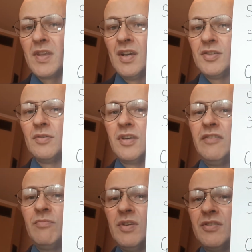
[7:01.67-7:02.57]
So
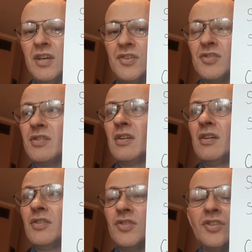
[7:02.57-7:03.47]
give me this
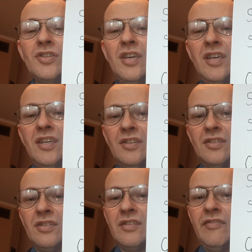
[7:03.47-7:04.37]
sheet